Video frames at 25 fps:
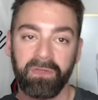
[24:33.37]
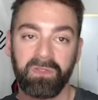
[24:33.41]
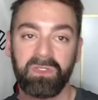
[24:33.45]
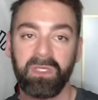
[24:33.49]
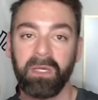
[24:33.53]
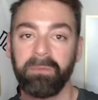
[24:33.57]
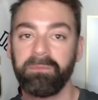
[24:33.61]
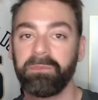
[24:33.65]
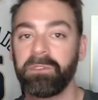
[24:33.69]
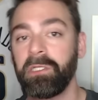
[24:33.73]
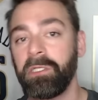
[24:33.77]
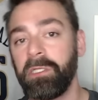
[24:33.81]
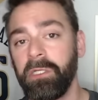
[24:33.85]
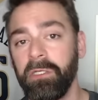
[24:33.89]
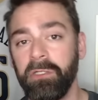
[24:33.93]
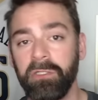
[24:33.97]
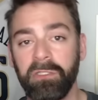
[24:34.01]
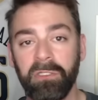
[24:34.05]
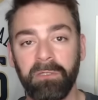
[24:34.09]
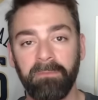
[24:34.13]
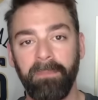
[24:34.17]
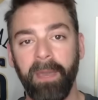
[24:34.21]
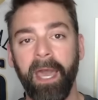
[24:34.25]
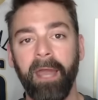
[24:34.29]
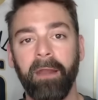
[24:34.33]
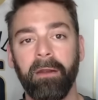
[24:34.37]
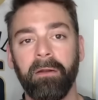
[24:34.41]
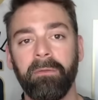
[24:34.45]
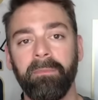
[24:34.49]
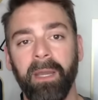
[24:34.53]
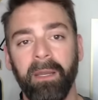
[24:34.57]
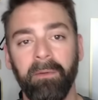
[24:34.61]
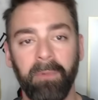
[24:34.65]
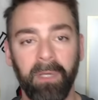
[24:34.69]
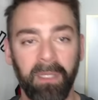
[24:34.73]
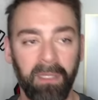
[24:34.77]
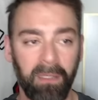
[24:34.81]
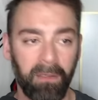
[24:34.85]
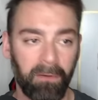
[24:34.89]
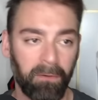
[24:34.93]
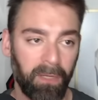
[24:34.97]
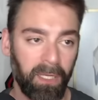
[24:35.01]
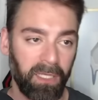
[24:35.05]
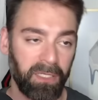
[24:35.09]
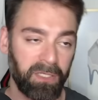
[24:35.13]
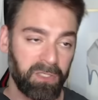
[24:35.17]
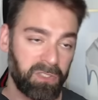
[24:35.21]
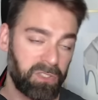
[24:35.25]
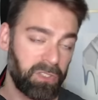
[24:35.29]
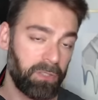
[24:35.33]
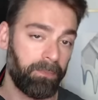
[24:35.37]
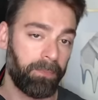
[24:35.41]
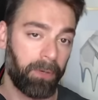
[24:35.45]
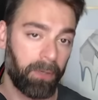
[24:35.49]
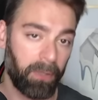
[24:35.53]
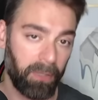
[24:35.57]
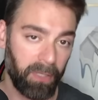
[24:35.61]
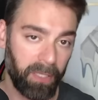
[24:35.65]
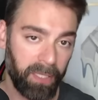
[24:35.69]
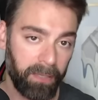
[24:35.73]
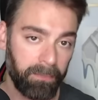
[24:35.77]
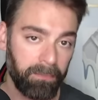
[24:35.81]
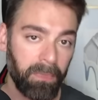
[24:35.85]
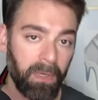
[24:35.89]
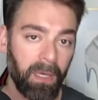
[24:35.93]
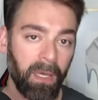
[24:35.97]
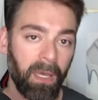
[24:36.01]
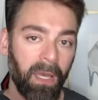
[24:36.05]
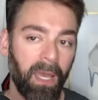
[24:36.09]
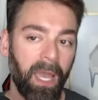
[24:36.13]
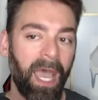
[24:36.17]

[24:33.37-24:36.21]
the substitution pattern by Willie Green is you pull him